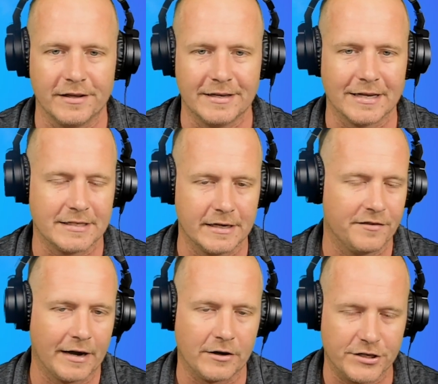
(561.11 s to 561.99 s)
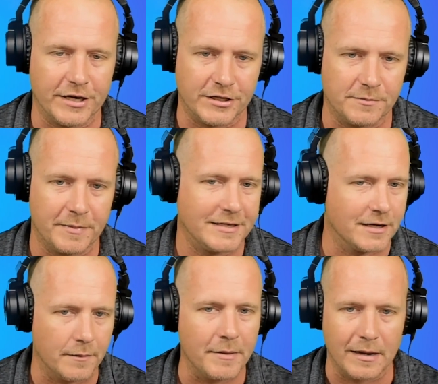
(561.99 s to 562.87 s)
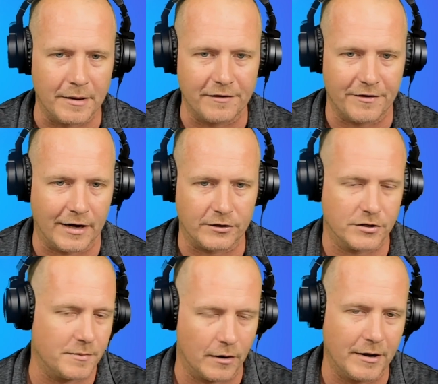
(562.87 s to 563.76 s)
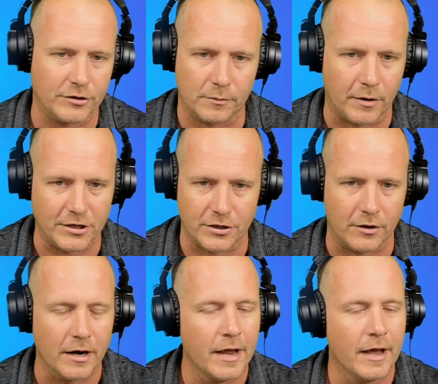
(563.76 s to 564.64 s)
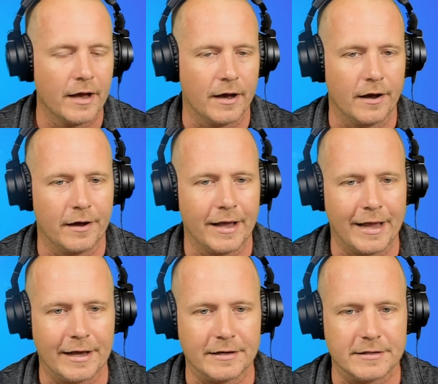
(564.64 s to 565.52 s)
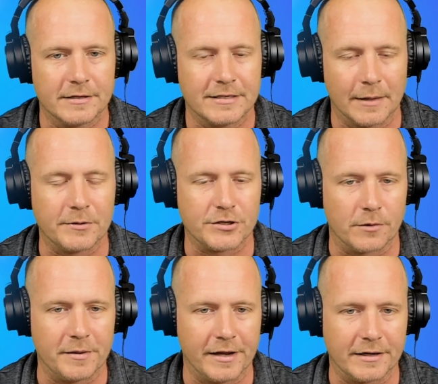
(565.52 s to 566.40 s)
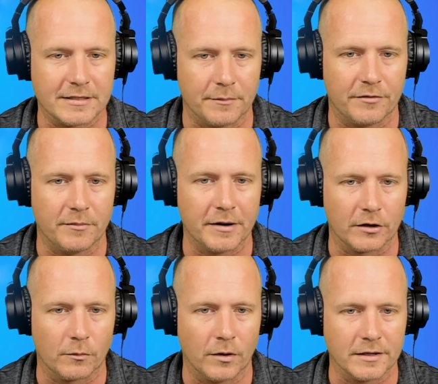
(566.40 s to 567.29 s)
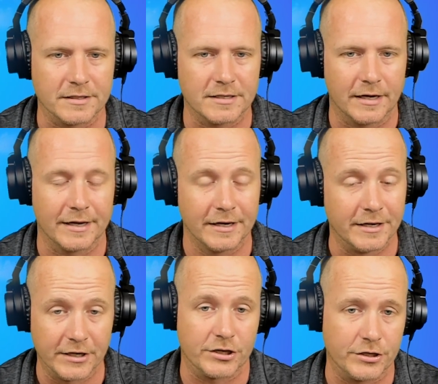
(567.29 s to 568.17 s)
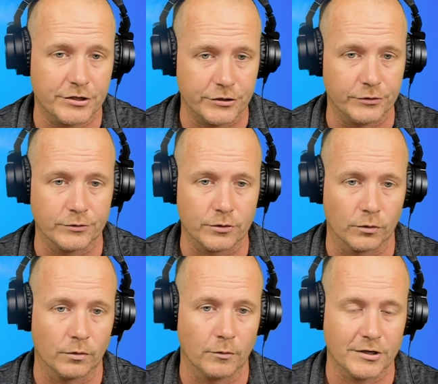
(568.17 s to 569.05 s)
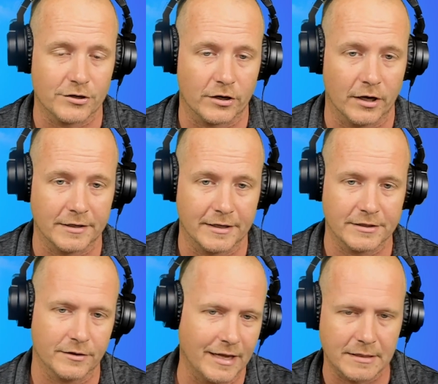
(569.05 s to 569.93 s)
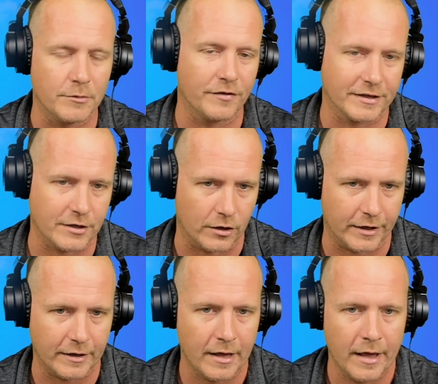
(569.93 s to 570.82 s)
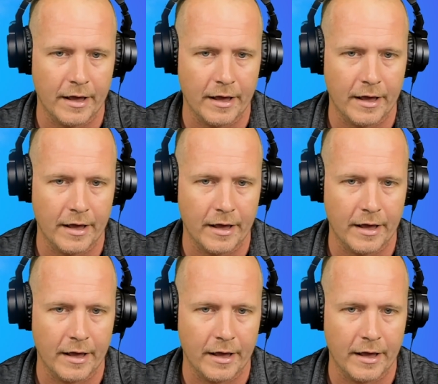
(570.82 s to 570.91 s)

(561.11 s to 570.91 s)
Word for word: The density of air changes based on many, many factors barometric pressure, uh, and temperature being some of the bigger ones, uh, in addition to total moisture content. So that's a moving target.